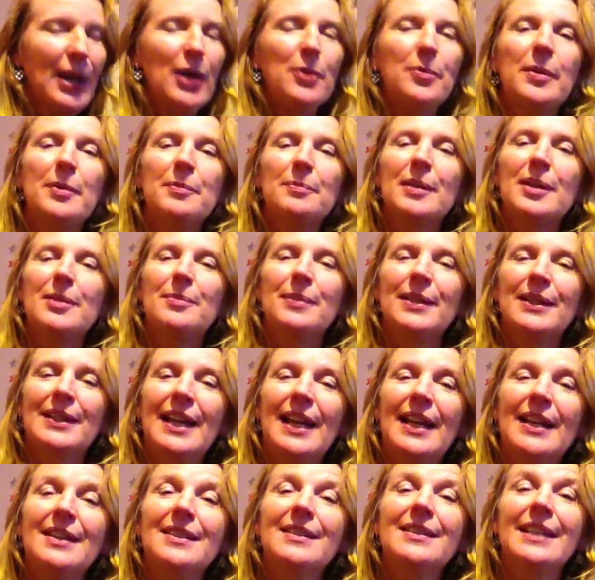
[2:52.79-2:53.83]
helping people
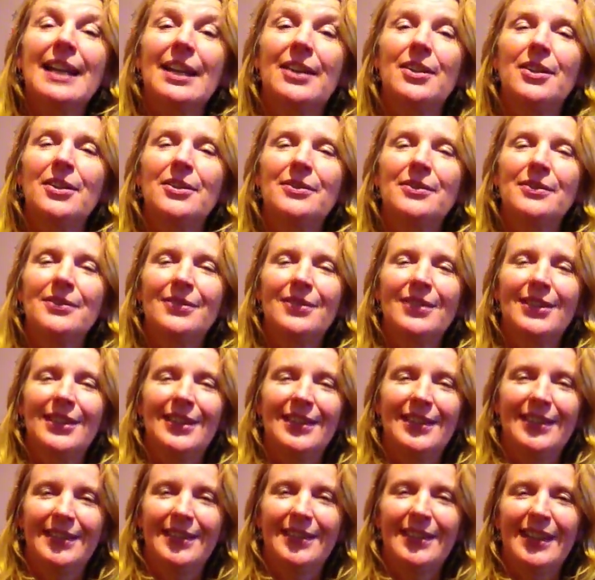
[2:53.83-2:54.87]
again get
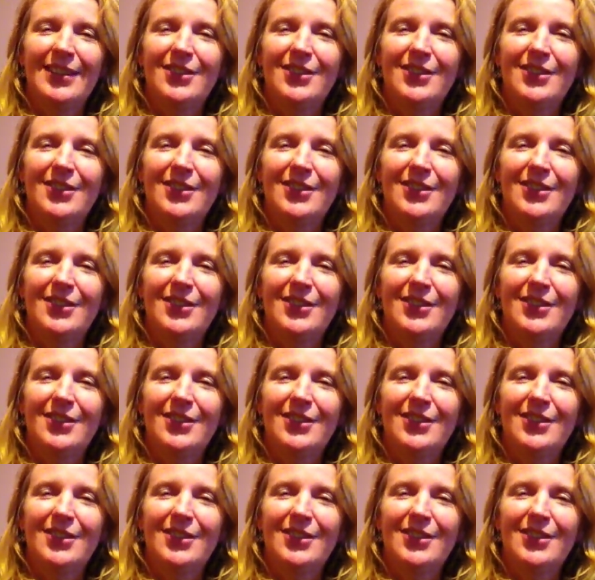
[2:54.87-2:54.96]
over